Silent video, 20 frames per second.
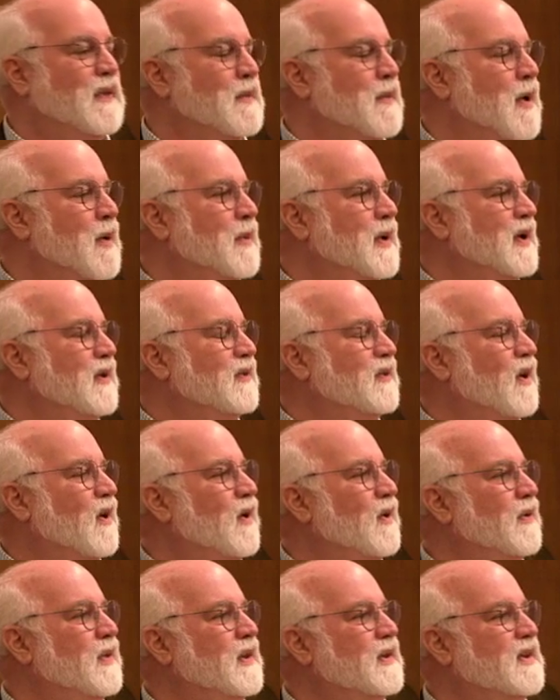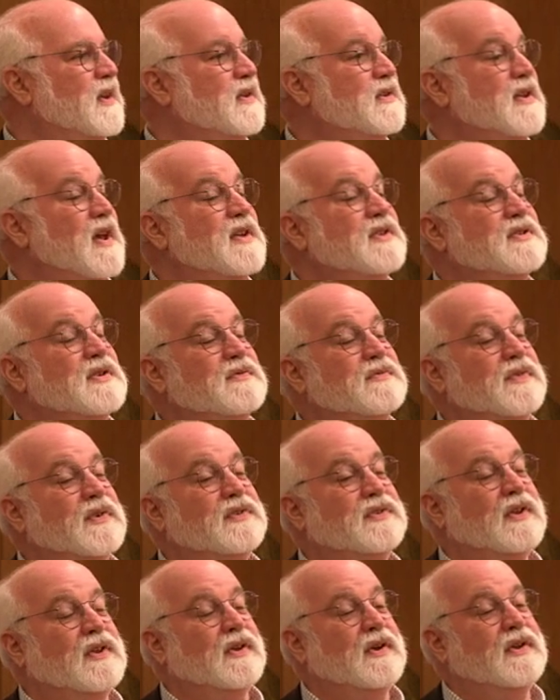the moment is all the detention
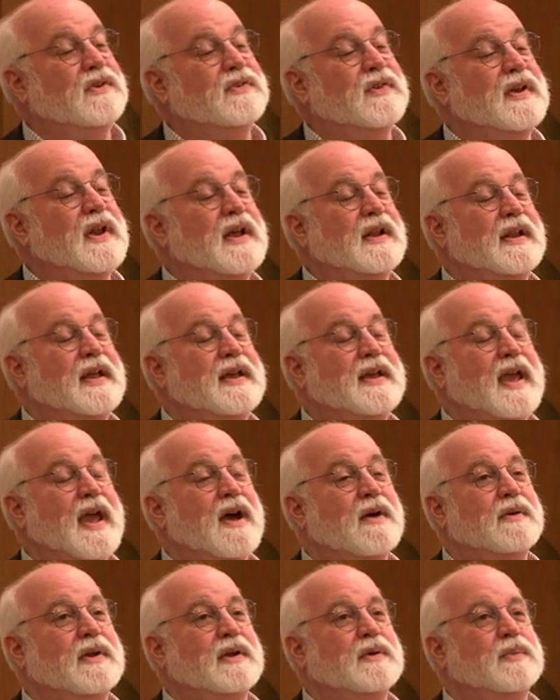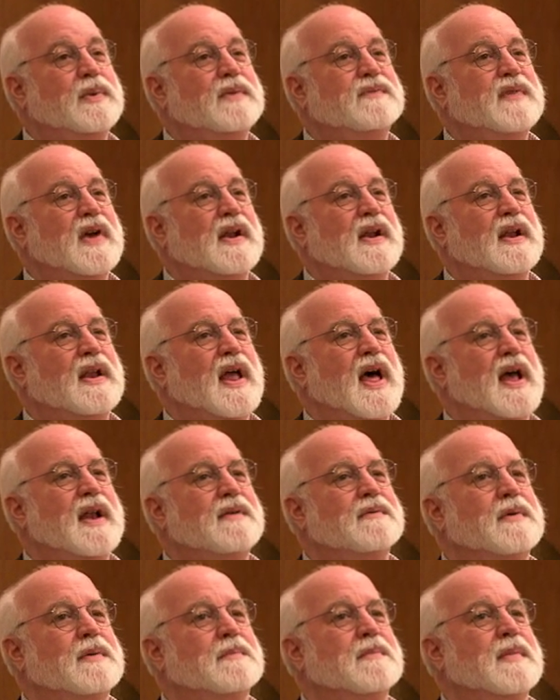facilities in LA County. We've got a lot
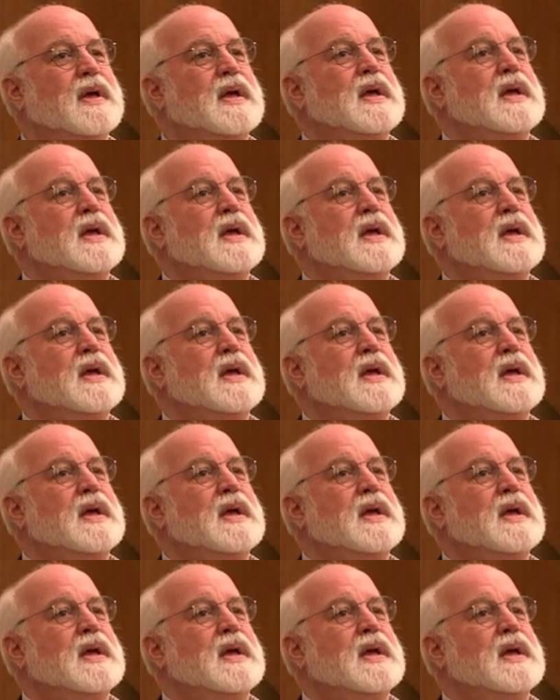of them.